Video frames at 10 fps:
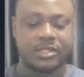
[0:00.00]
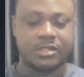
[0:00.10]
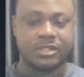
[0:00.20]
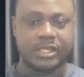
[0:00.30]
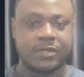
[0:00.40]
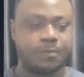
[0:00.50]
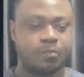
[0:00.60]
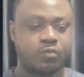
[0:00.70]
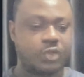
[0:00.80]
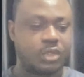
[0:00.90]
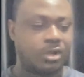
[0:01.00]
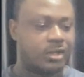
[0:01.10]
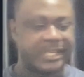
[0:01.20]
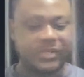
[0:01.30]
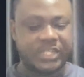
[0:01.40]
then
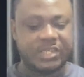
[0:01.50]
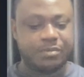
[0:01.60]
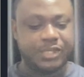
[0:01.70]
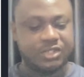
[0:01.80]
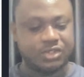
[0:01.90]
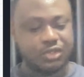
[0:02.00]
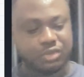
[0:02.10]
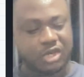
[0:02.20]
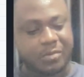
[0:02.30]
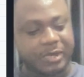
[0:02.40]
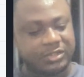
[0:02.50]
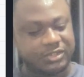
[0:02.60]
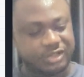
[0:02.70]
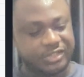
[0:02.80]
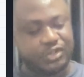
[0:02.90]
under the wedding page, you talk about
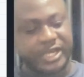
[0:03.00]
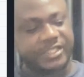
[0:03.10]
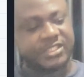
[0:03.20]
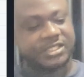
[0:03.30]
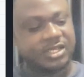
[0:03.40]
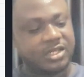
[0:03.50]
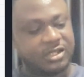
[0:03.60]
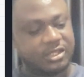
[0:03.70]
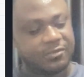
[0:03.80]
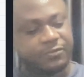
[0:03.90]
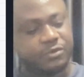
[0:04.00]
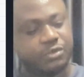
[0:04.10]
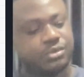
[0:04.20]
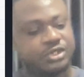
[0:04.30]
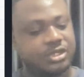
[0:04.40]
the dress, the
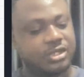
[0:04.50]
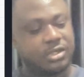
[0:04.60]
food,